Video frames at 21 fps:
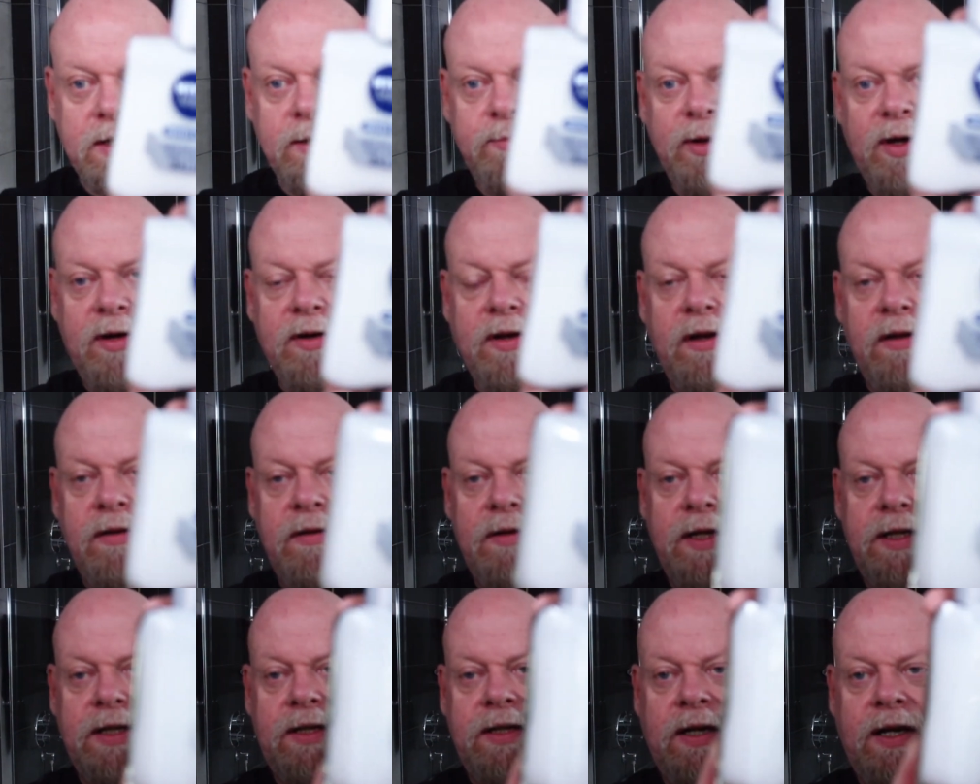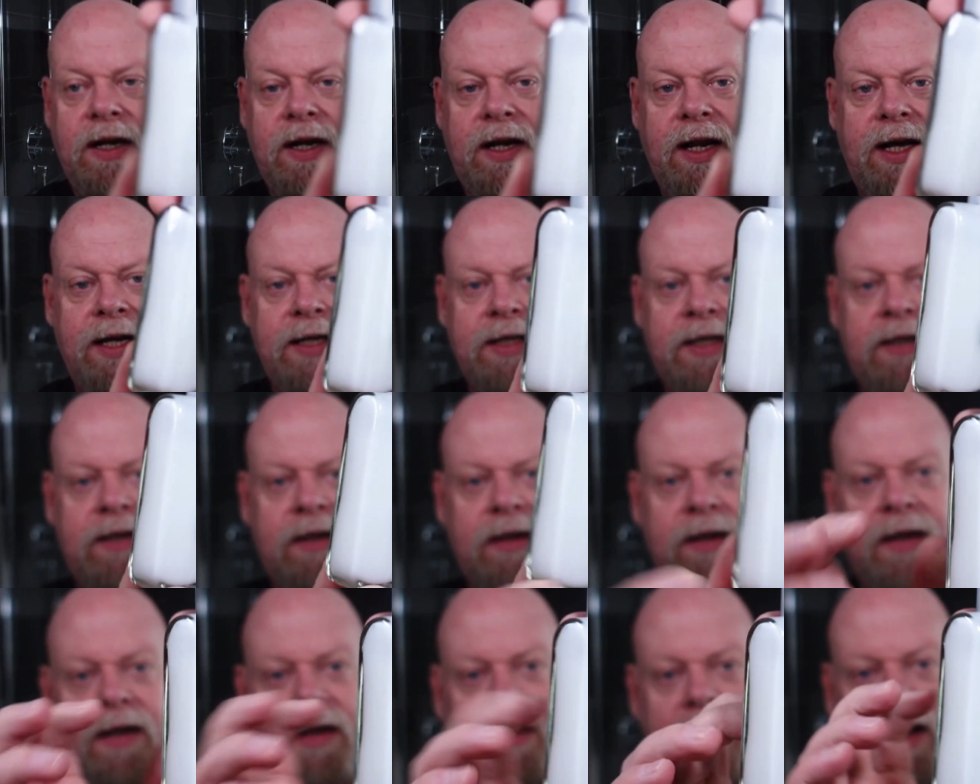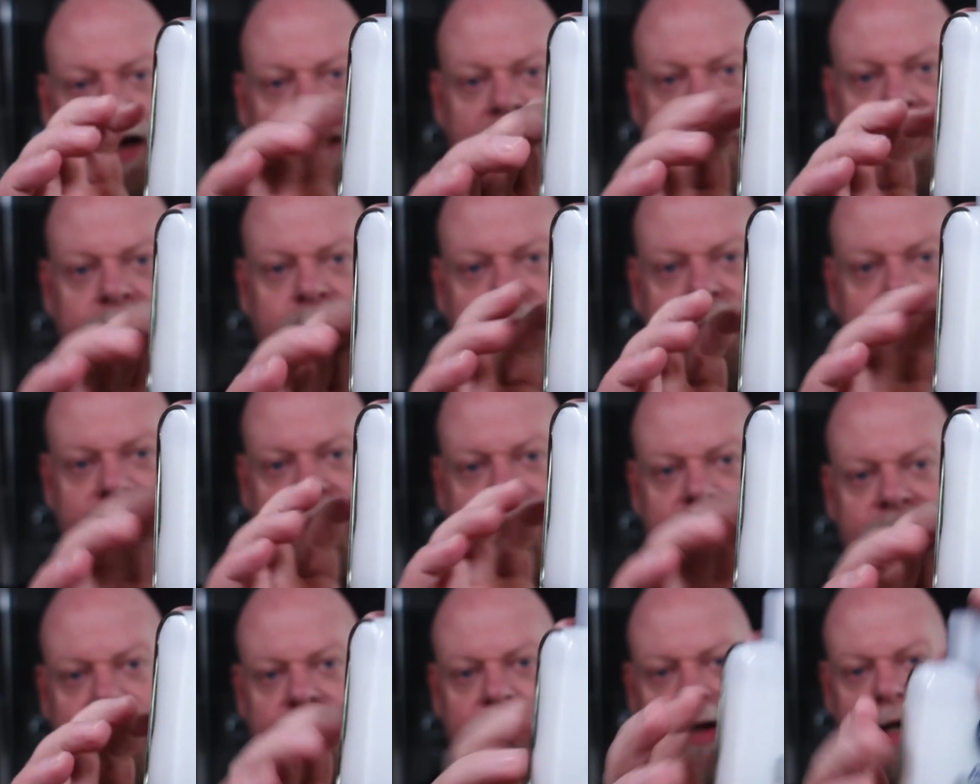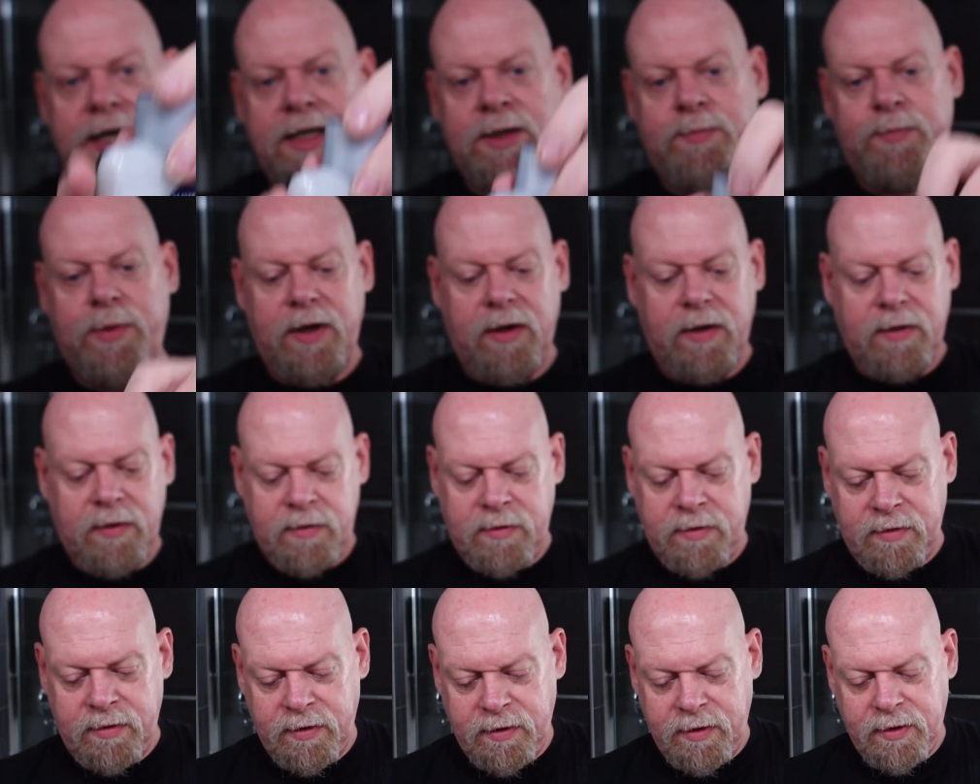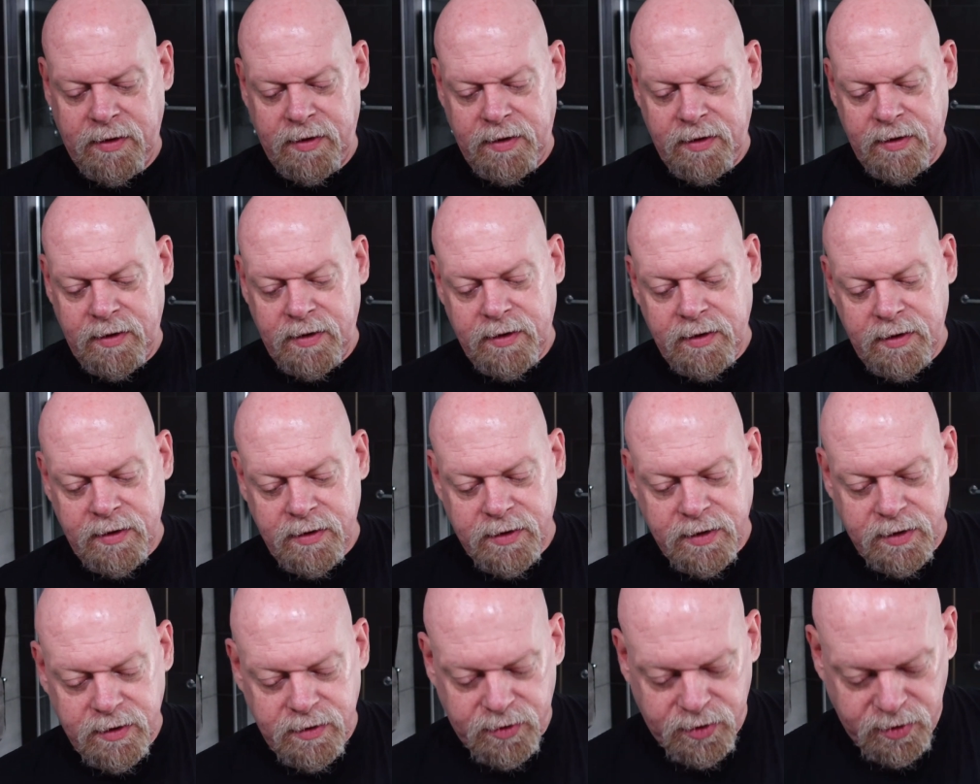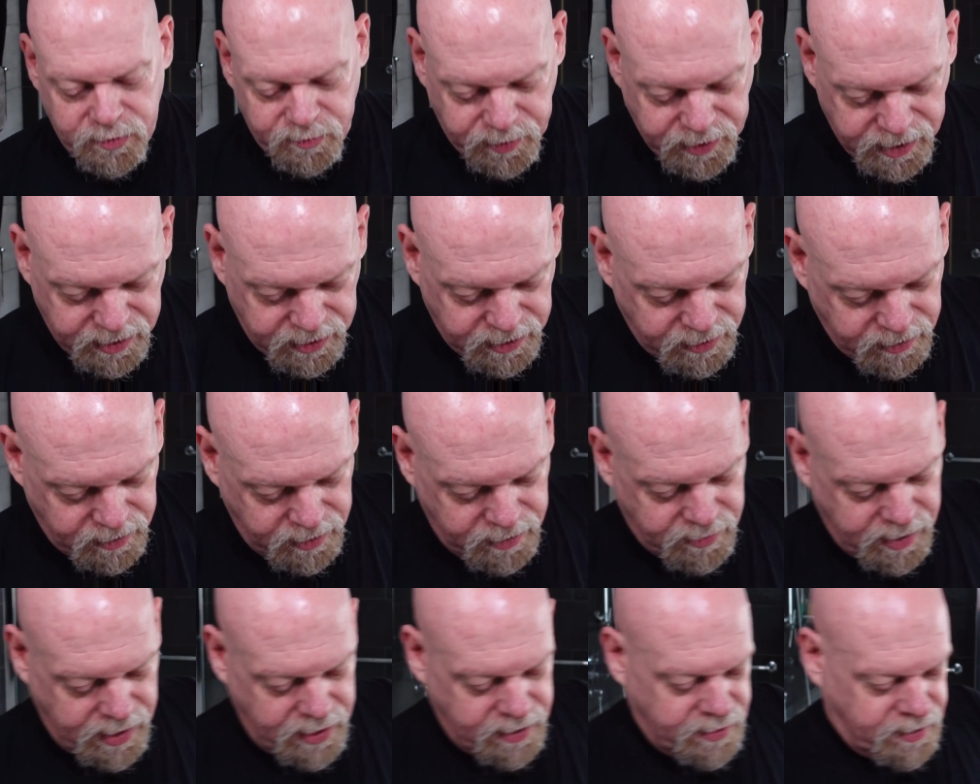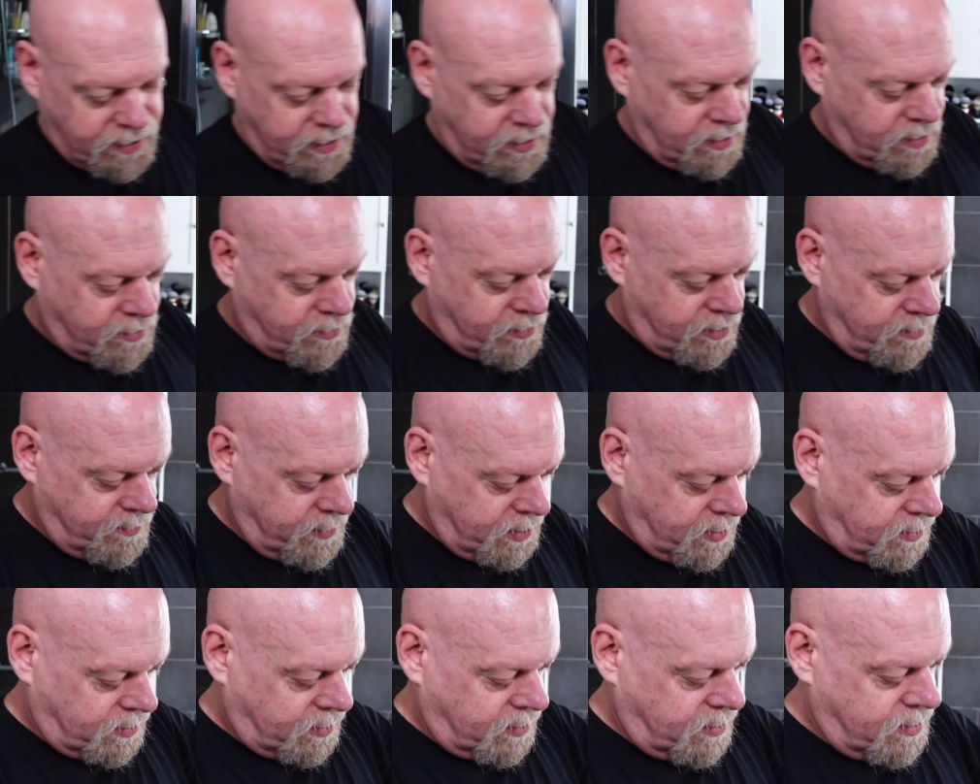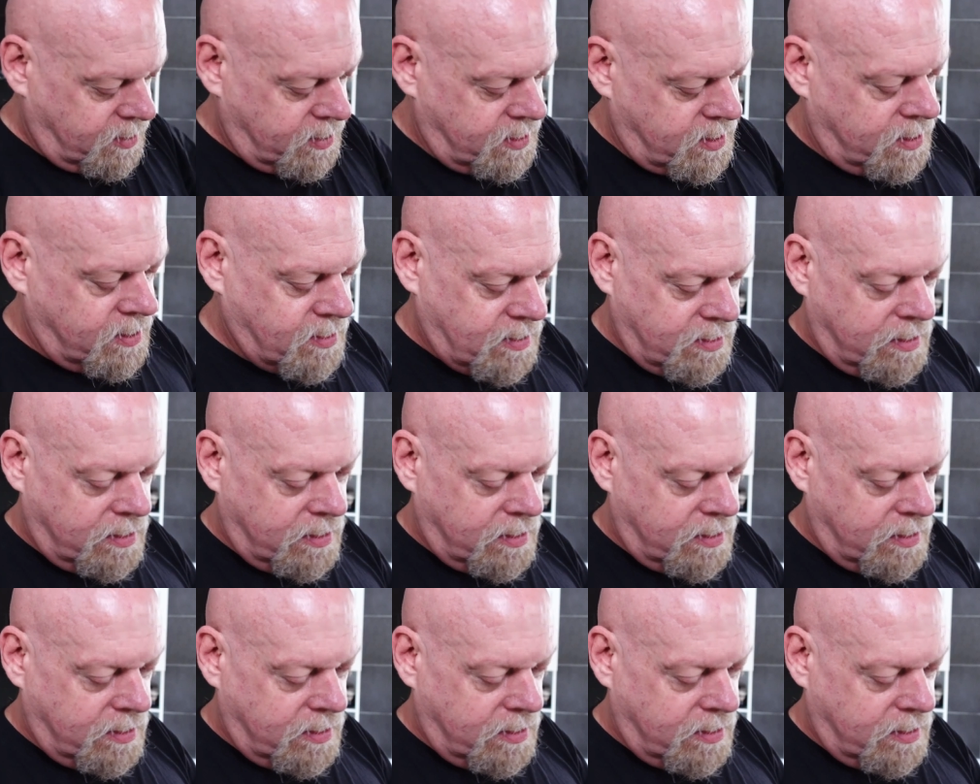the bottle. It's a see-through glass bottle. So you should be able to, you can see the cream inside.